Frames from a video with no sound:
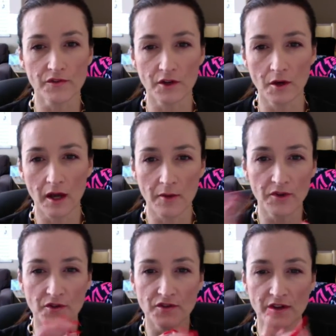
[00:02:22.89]
So you kind of put
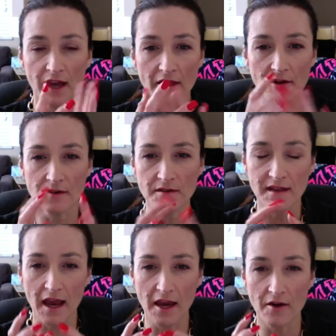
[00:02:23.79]
those together and
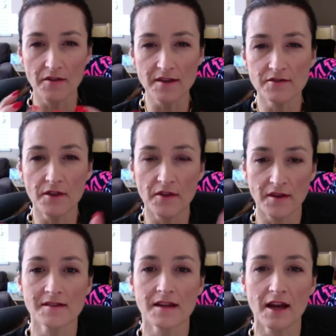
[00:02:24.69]
say, these are the
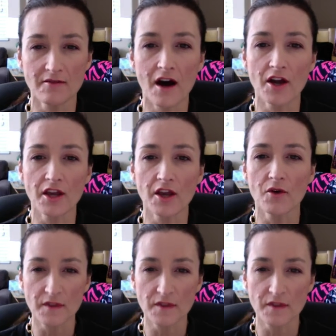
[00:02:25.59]
things that I value.